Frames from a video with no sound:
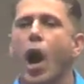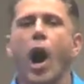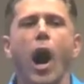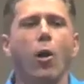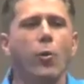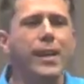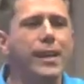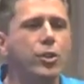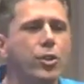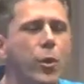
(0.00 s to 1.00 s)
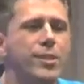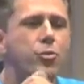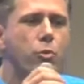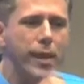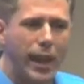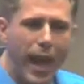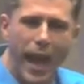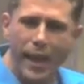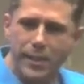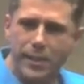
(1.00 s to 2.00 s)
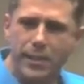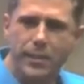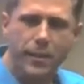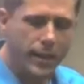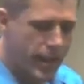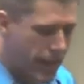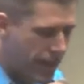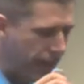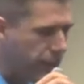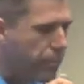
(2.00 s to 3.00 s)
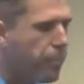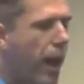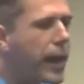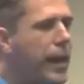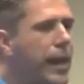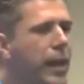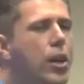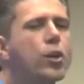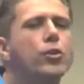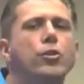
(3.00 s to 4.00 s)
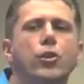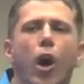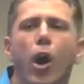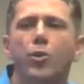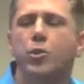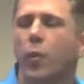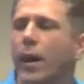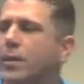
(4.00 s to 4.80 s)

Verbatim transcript: All we need to do is realize that the body knows what